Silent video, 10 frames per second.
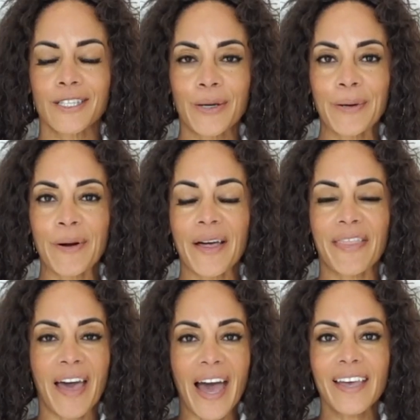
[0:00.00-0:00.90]
So
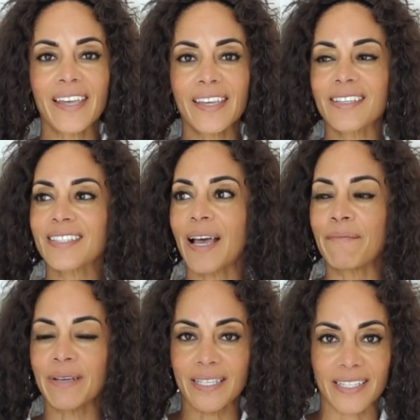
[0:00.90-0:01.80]
that is
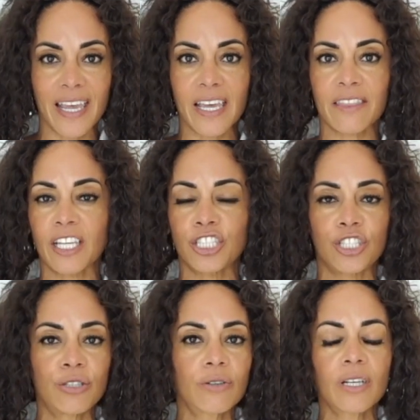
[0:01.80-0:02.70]
a mistake
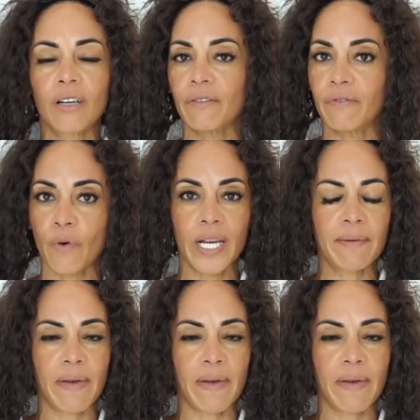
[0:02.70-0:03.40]
that you can avoid